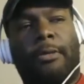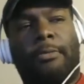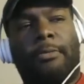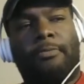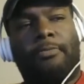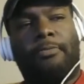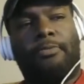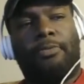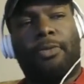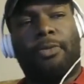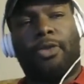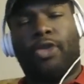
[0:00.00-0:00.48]

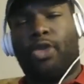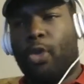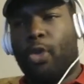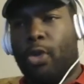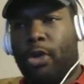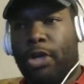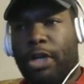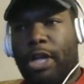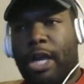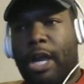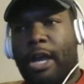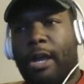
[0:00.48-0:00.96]

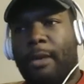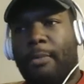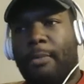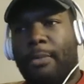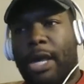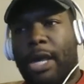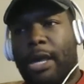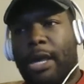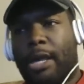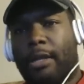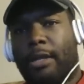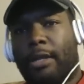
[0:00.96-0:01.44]
sword
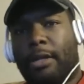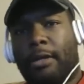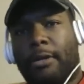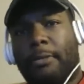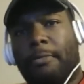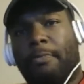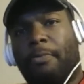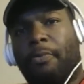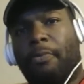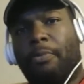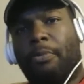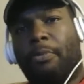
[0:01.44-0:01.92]
combat,
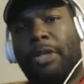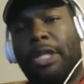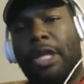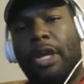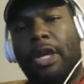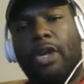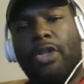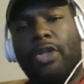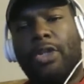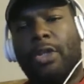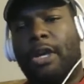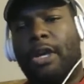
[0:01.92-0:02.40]
but they
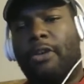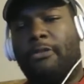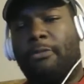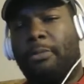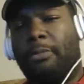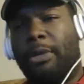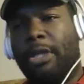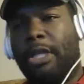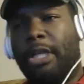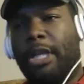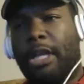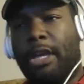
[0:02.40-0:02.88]
also have
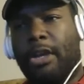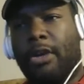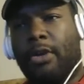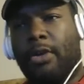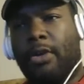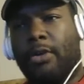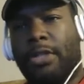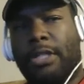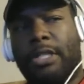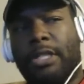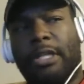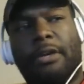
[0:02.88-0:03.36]
bullet hell
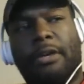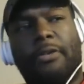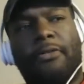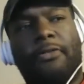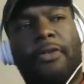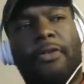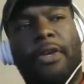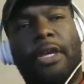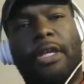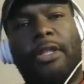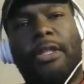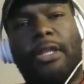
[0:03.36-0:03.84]
stuff,
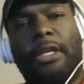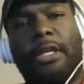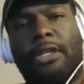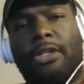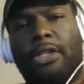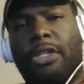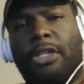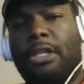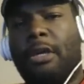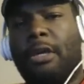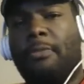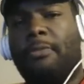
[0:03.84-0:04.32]
and then
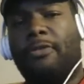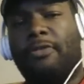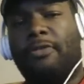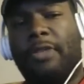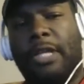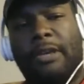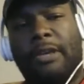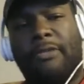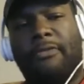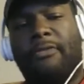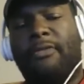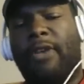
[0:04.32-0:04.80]
some of the
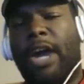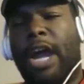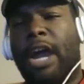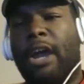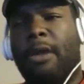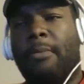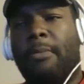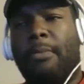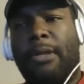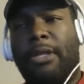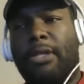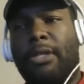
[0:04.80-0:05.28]

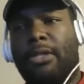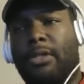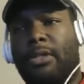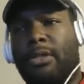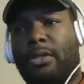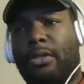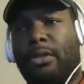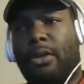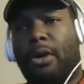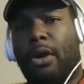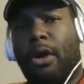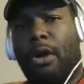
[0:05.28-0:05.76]

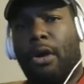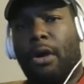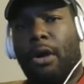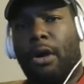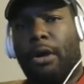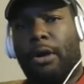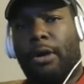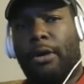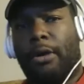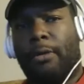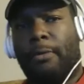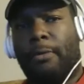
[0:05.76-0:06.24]
environments
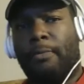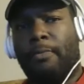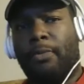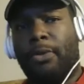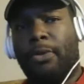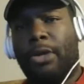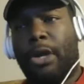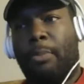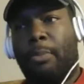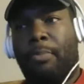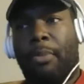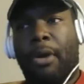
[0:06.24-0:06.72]
are
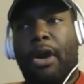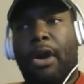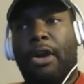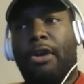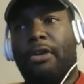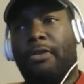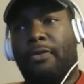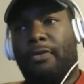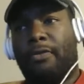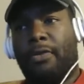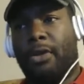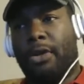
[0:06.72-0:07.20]
a part
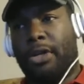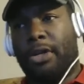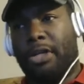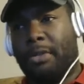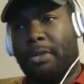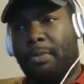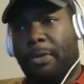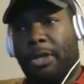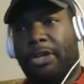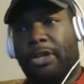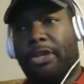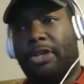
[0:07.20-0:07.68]
of your
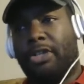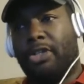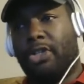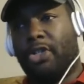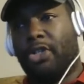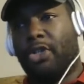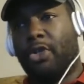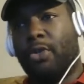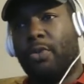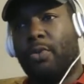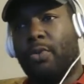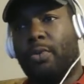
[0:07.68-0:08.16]
experience
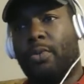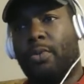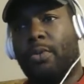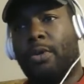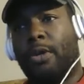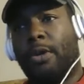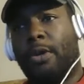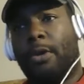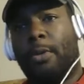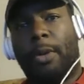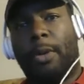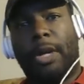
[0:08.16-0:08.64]
too,
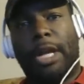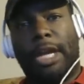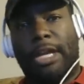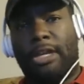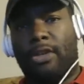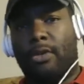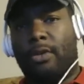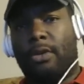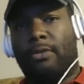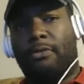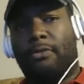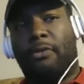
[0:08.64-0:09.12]
where like
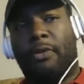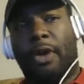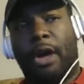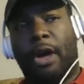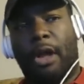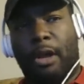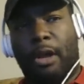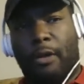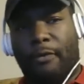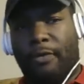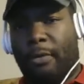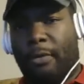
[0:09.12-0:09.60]
you can fall
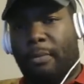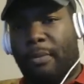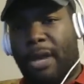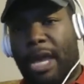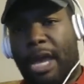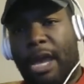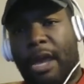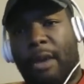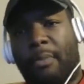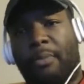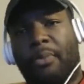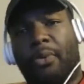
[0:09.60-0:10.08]
off the
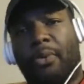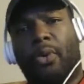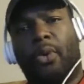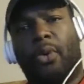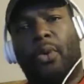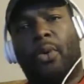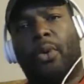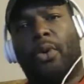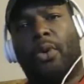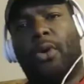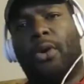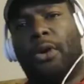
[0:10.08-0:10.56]
map
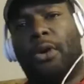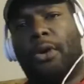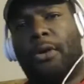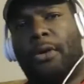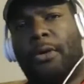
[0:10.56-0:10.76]
or